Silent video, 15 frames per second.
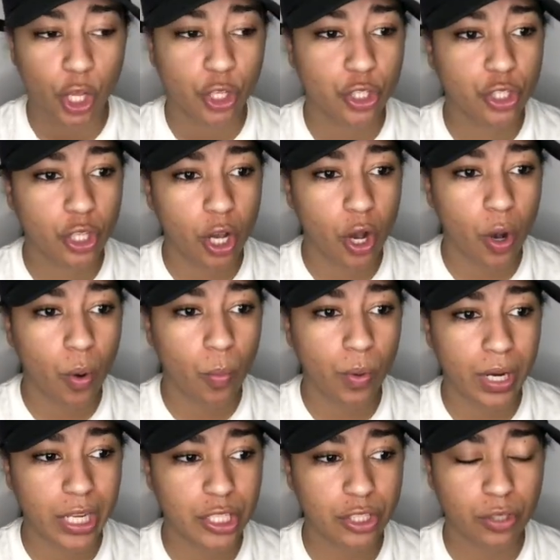So
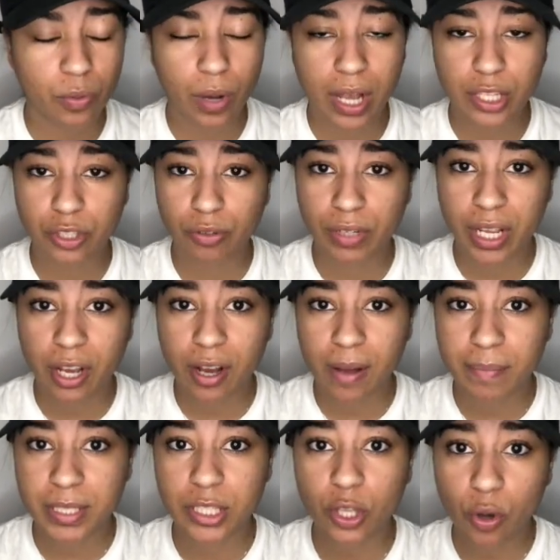when I so now
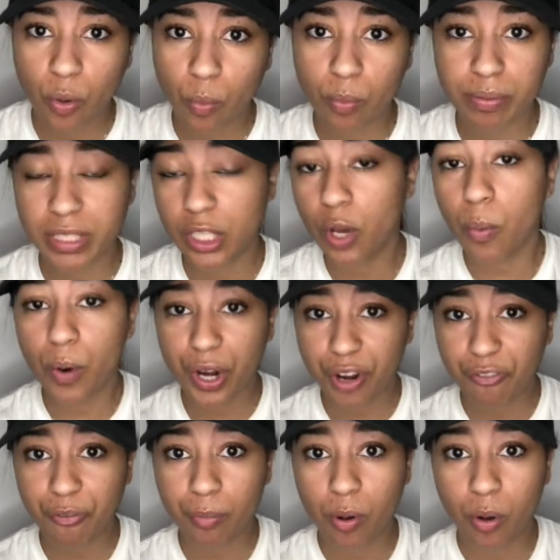I'm still still
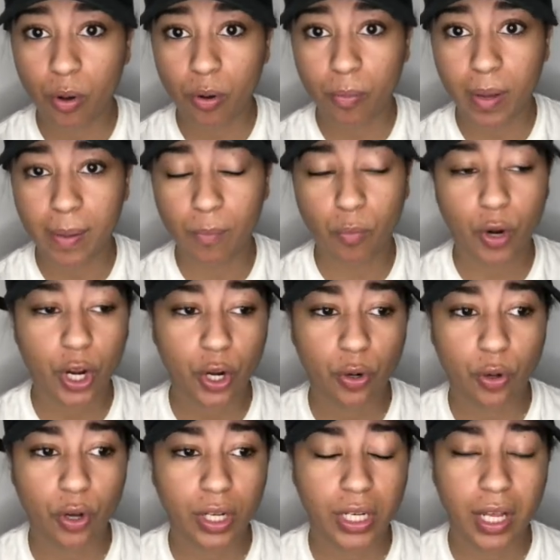working from home. I'm working
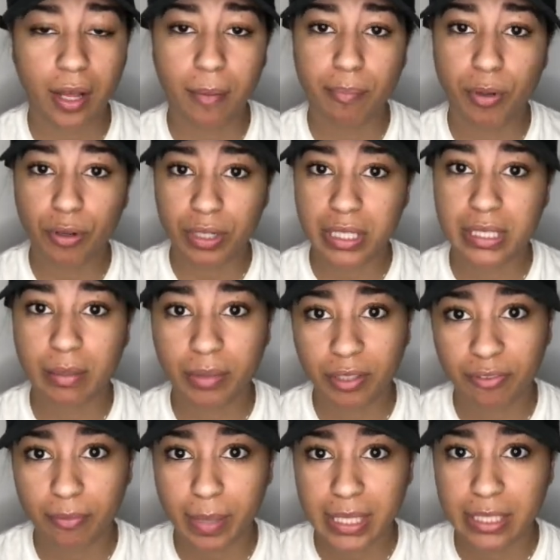on um, building
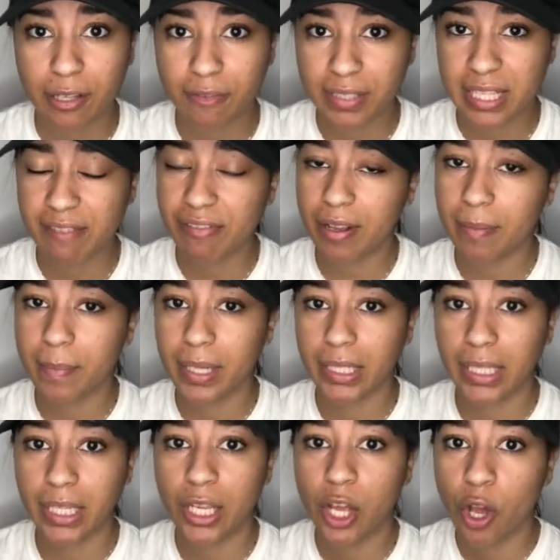something for myself, saving up
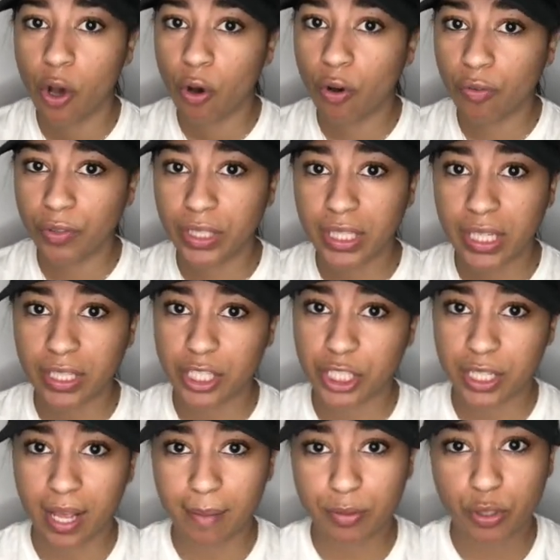money, hopefully getting a
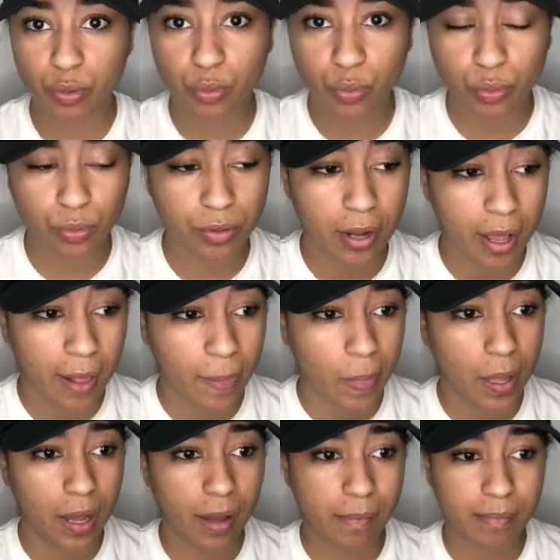shop soon.
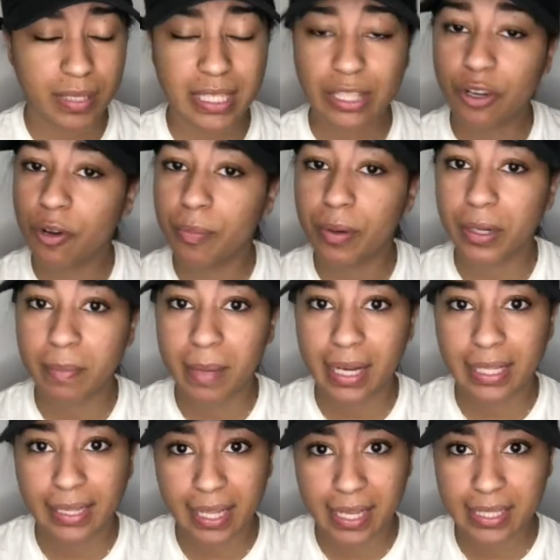I'm still building my
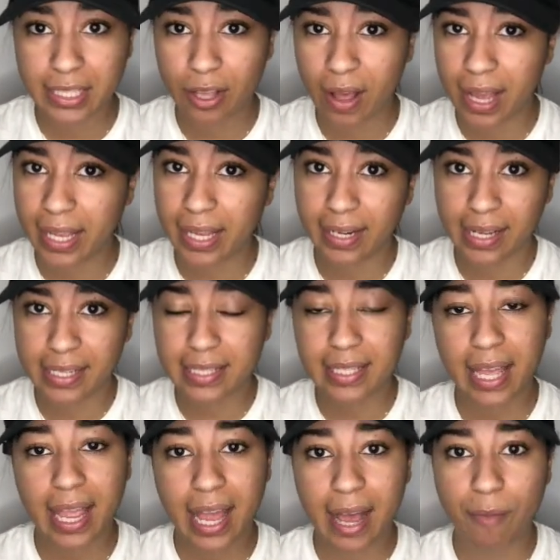clientele. I cannot
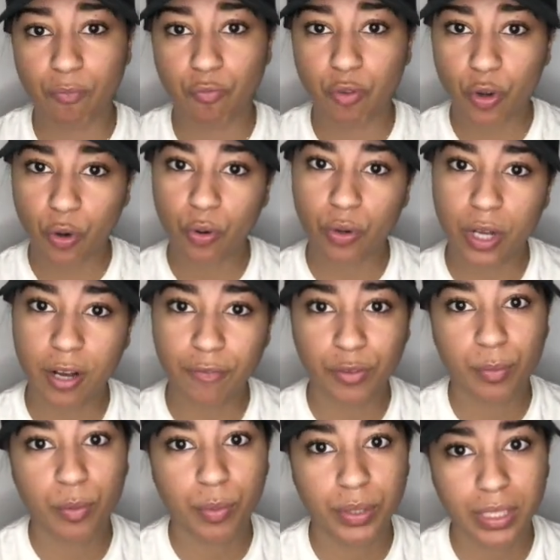say I'm real
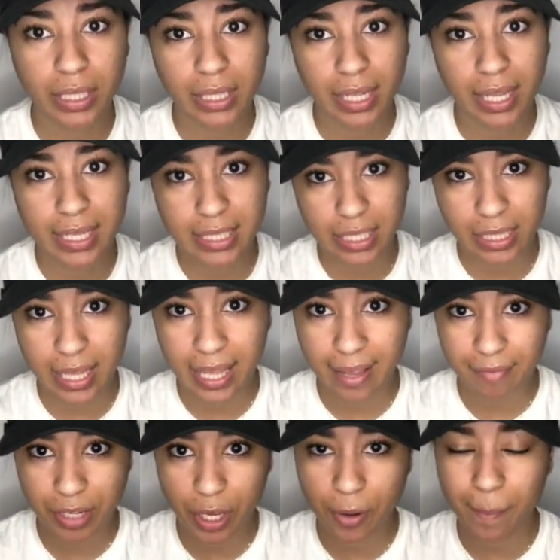comfortable with the clientele I
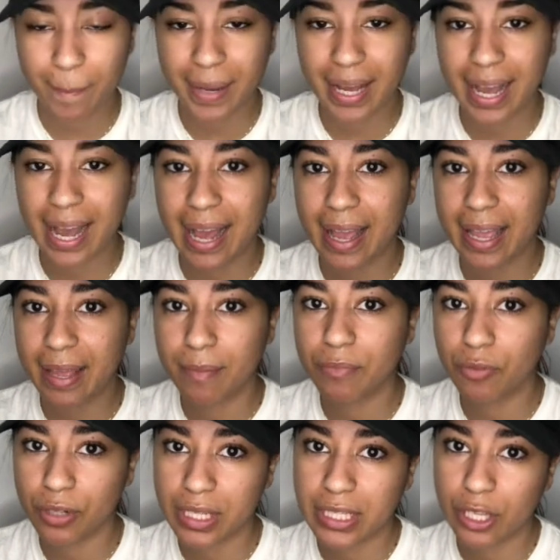have now, but I
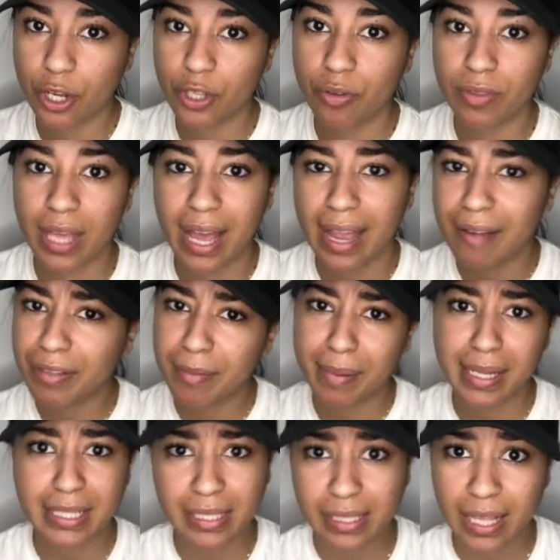am going to tell you that I have the
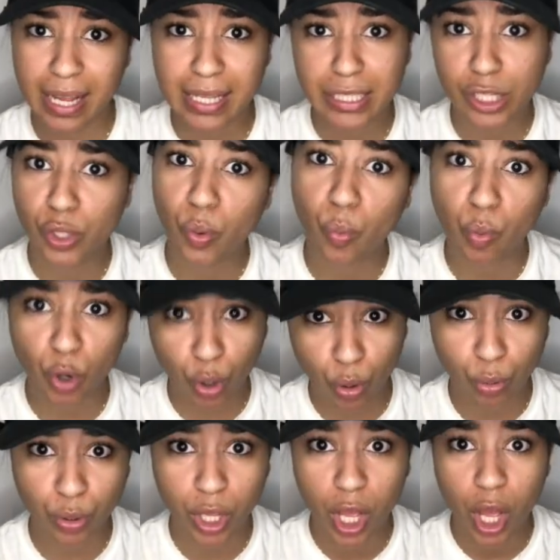best clients in the
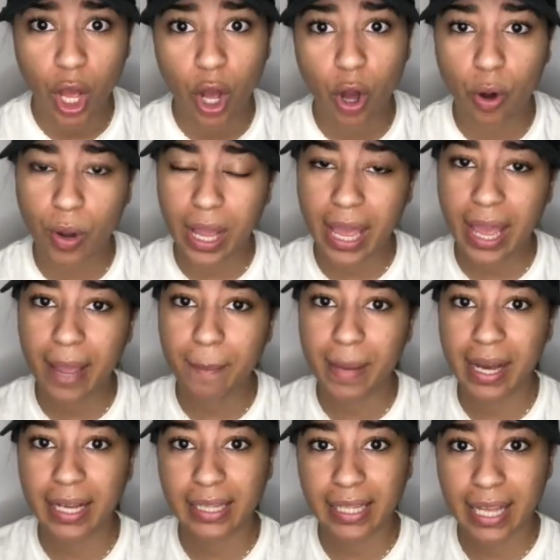world. Okay,
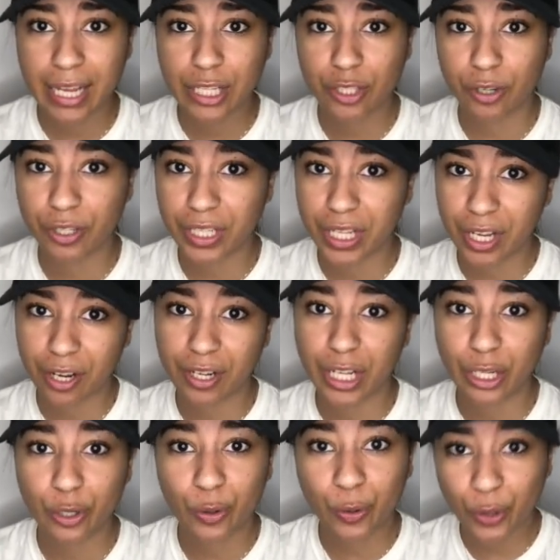my clients are there.
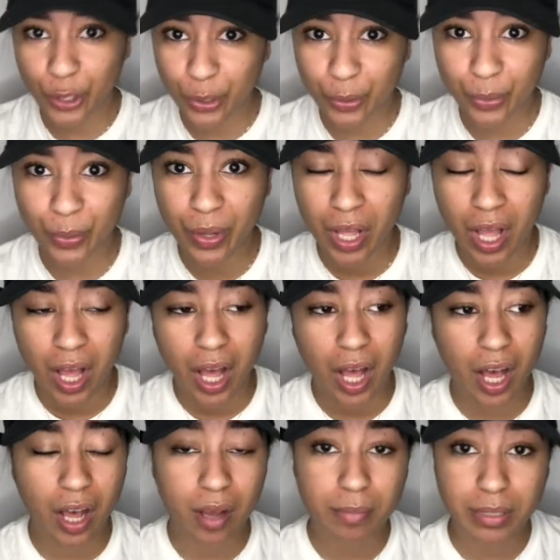They're loyal
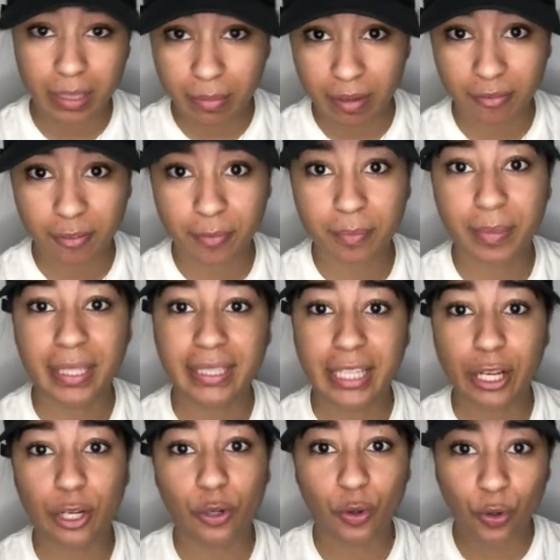um, some of them, but
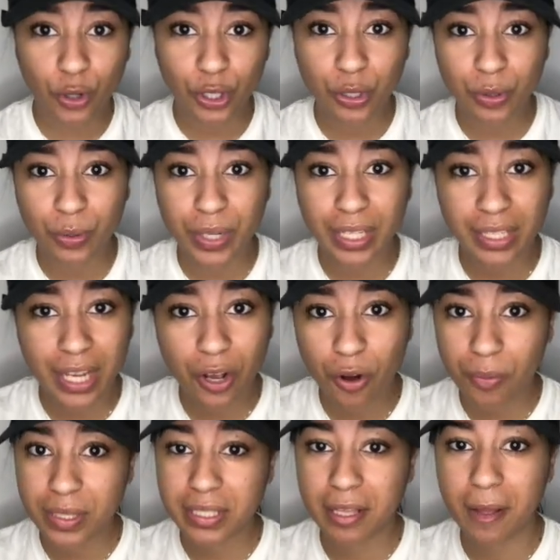they're loyal and they
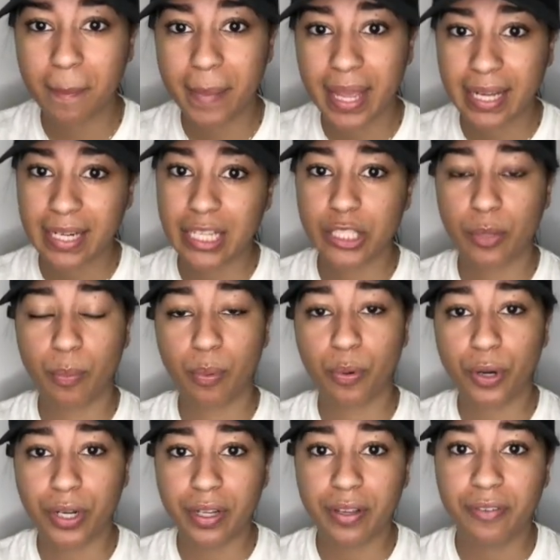always come back. They
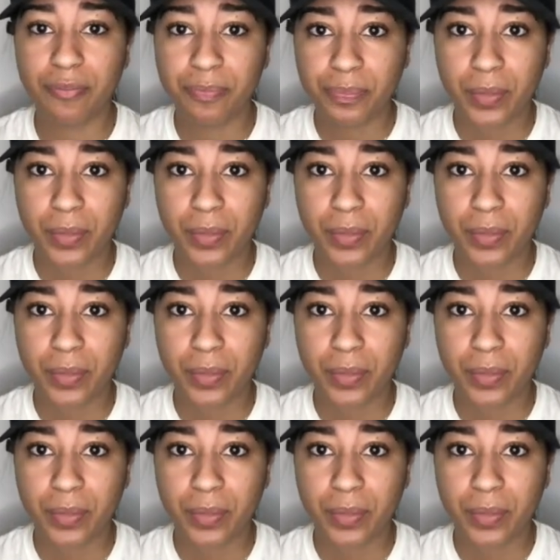supportive.